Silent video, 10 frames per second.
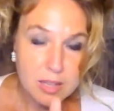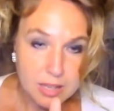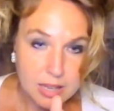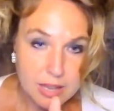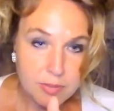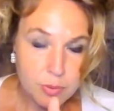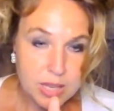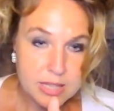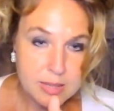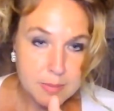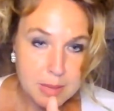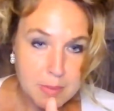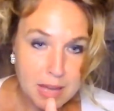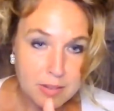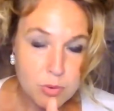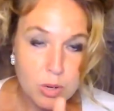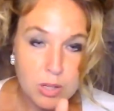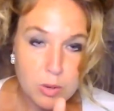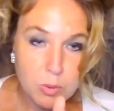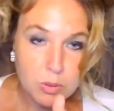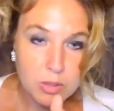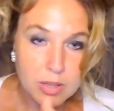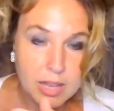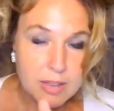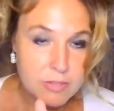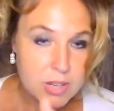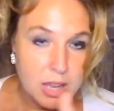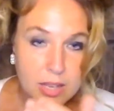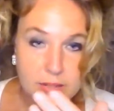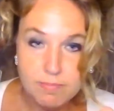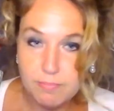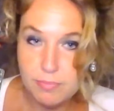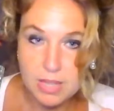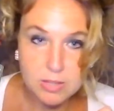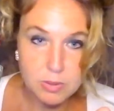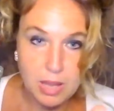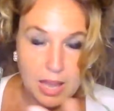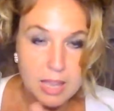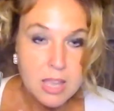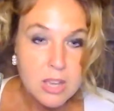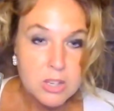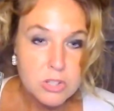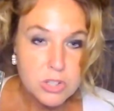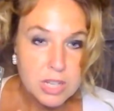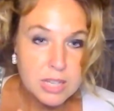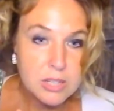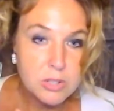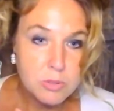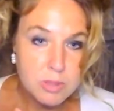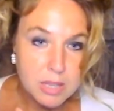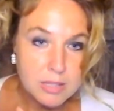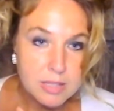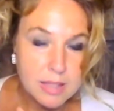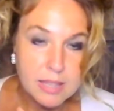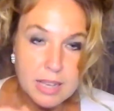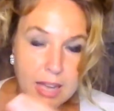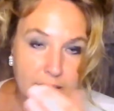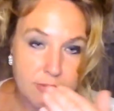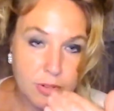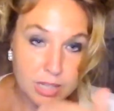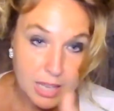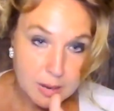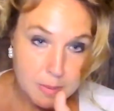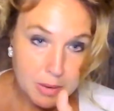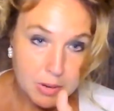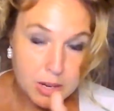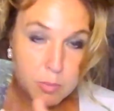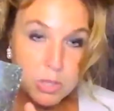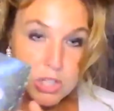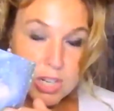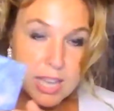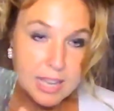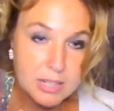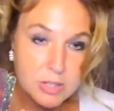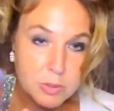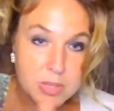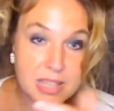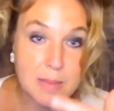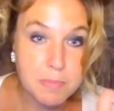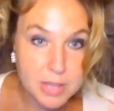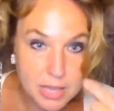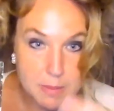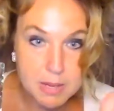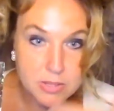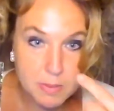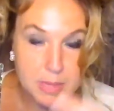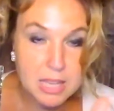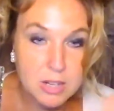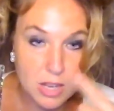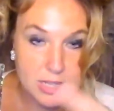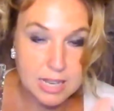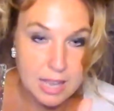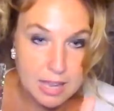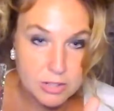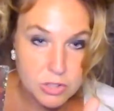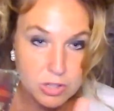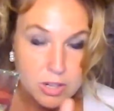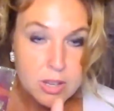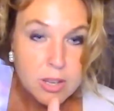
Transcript: If we get something back for it, cool. If not, that's okay. She can do things and then kind of forget about it. What she can't do is keep thinking about something and not take action.